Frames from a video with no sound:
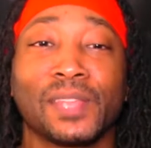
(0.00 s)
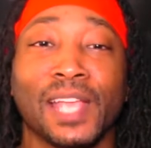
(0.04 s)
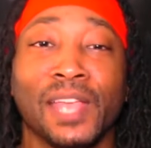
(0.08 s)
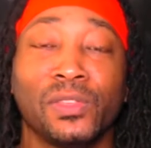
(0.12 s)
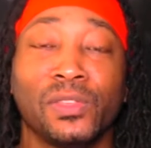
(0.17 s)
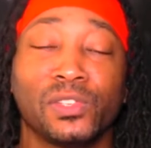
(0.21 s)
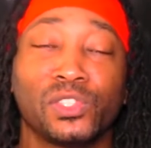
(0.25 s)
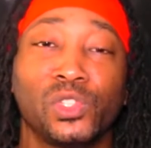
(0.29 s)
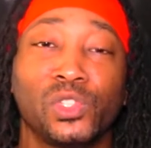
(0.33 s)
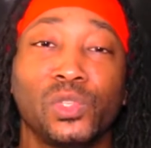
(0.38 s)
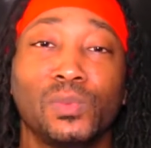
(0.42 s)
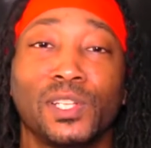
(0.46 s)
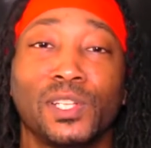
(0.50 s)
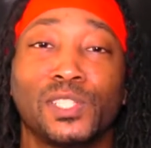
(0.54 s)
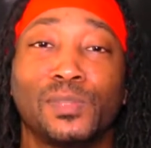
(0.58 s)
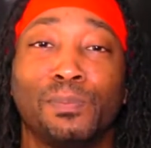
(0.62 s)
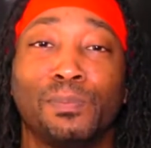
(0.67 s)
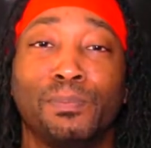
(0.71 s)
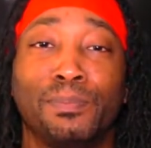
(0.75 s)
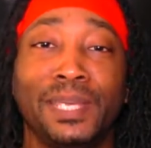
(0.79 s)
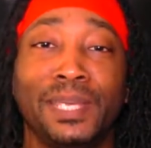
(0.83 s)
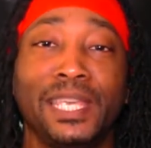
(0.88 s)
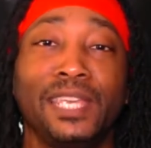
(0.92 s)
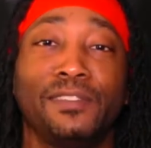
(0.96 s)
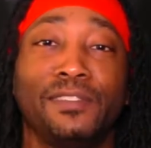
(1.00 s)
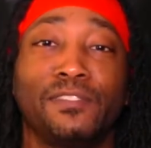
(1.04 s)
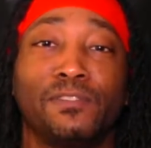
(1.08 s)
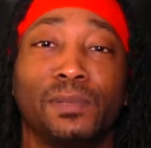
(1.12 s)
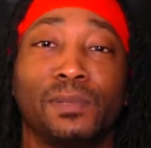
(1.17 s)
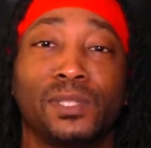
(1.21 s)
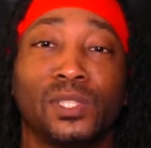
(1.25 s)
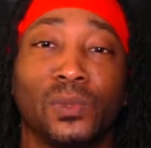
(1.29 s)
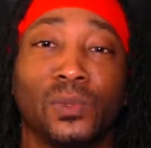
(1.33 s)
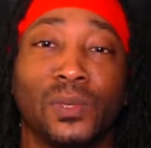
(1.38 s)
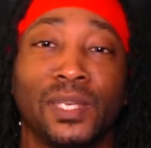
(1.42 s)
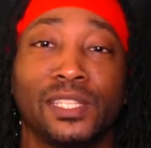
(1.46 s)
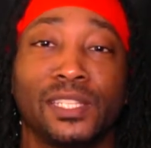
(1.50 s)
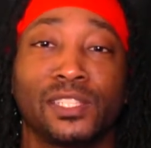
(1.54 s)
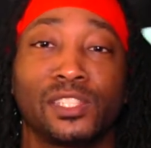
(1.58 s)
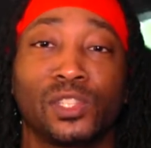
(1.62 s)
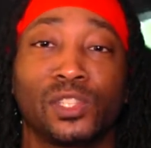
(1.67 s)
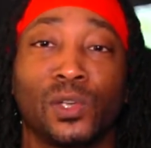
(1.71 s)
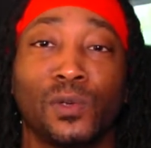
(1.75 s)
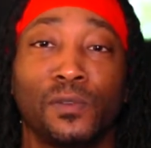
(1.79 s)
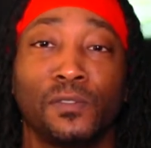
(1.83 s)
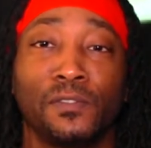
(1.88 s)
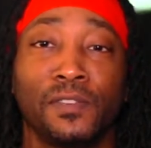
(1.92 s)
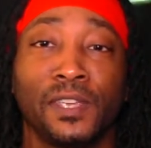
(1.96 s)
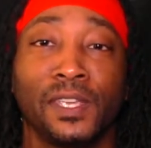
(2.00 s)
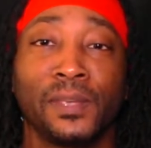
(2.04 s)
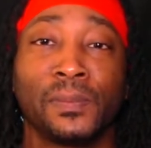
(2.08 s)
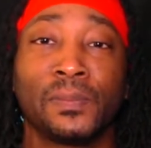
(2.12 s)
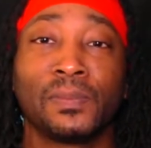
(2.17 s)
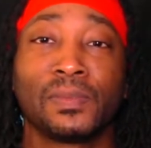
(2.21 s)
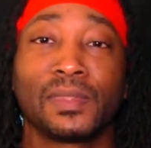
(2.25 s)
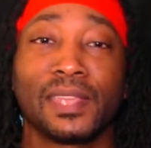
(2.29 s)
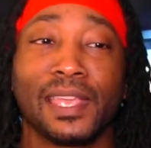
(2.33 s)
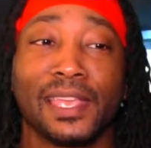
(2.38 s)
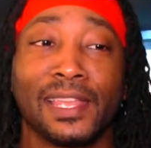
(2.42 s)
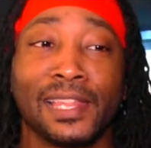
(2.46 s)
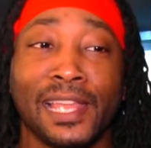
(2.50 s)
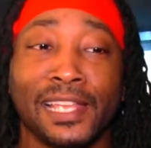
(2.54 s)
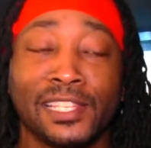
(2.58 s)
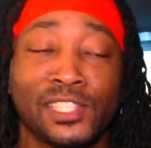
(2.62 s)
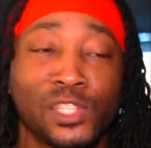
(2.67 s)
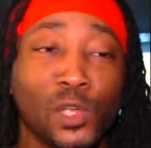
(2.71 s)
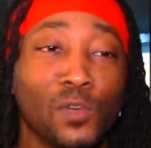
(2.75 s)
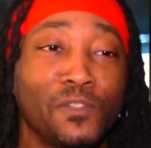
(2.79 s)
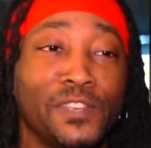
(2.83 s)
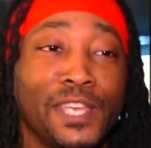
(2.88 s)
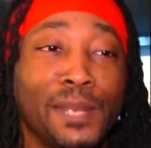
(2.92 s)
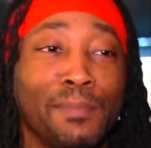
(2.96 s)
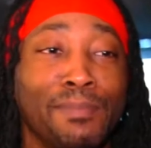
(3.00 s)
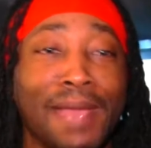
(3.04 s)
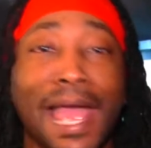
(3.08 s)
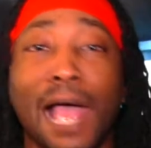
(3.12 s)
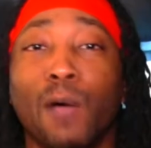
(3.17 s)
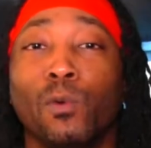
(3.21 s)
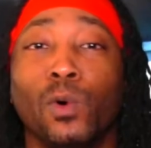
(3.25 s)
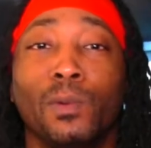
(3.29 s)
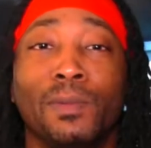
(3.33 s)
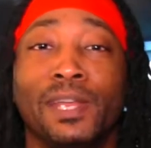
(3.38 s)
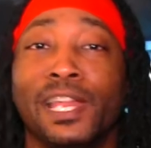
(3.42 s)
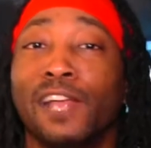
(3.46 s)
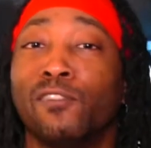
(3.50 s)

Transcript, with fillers: and there's too much beef between Sophie like Sophie and Batwoman